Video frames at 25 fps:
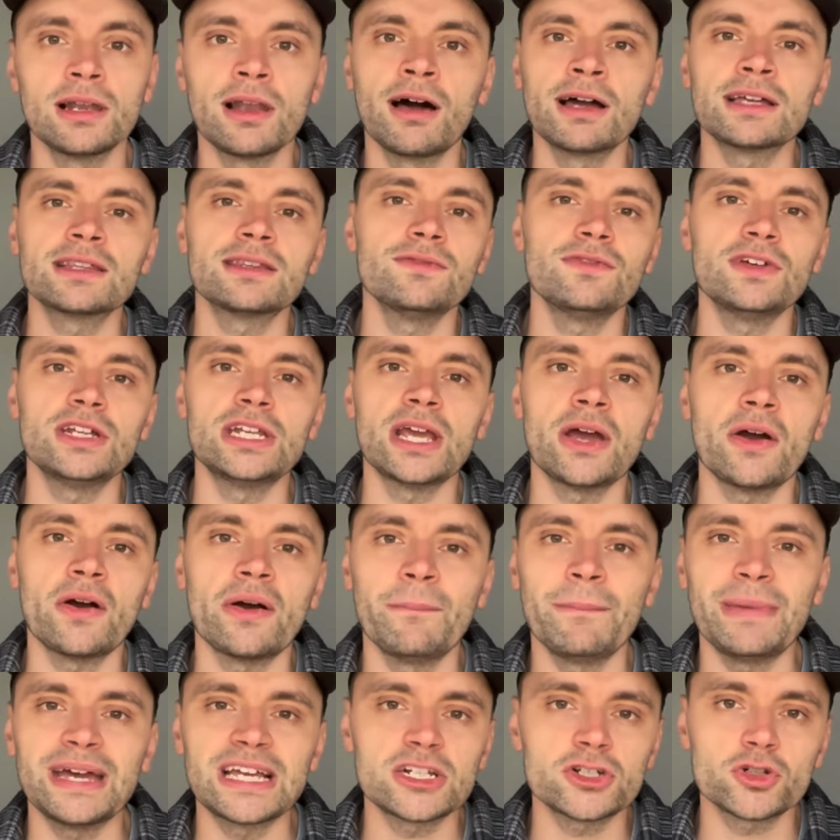Like the video
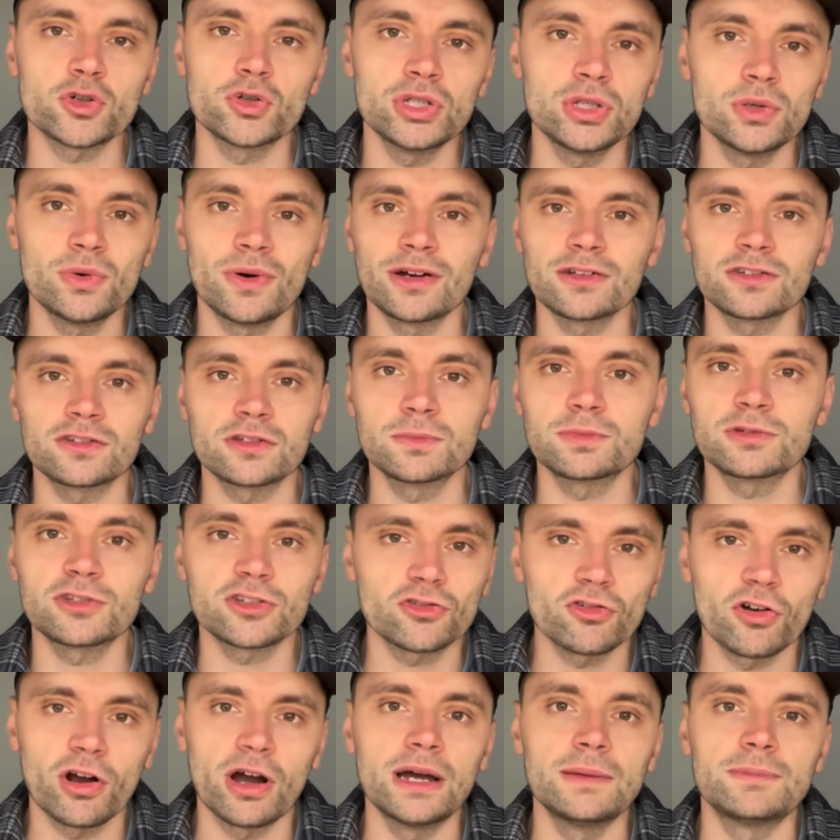and make sure you are
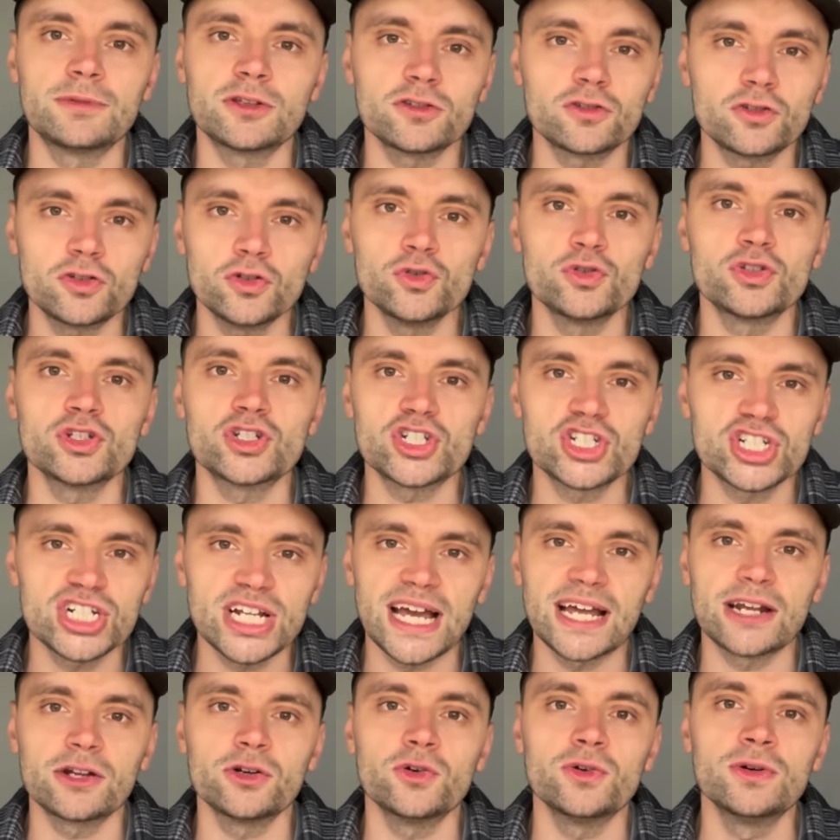subscribed to the
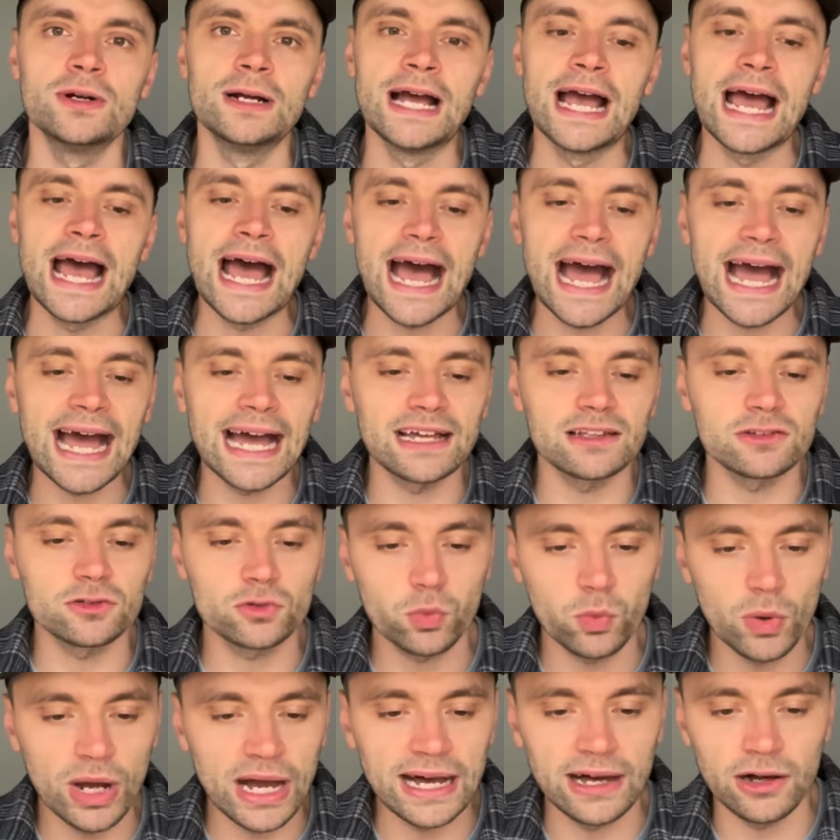channel as
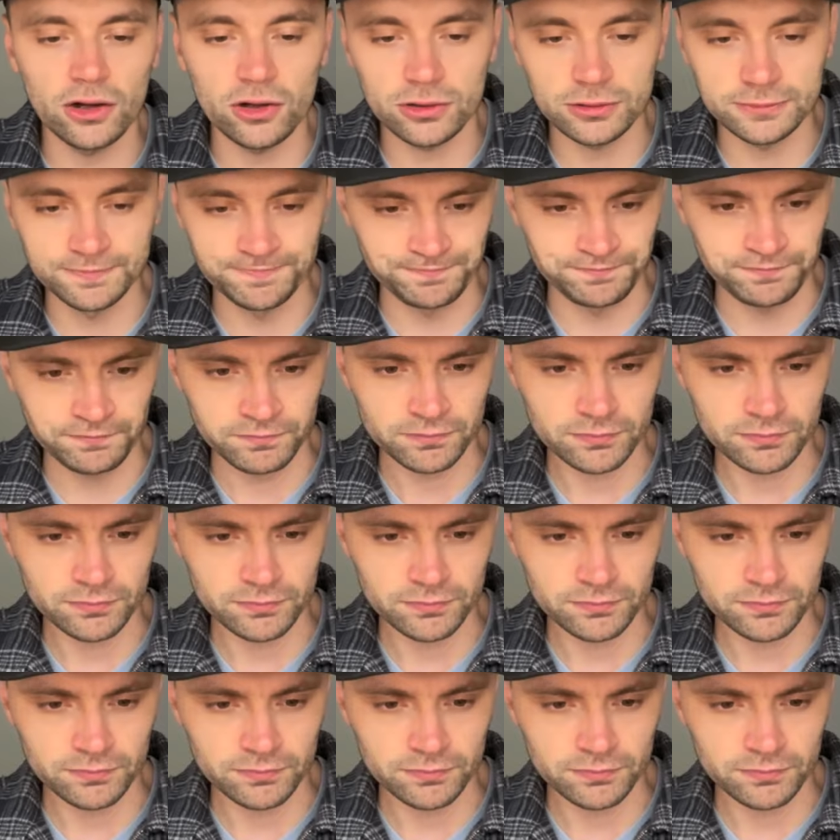well.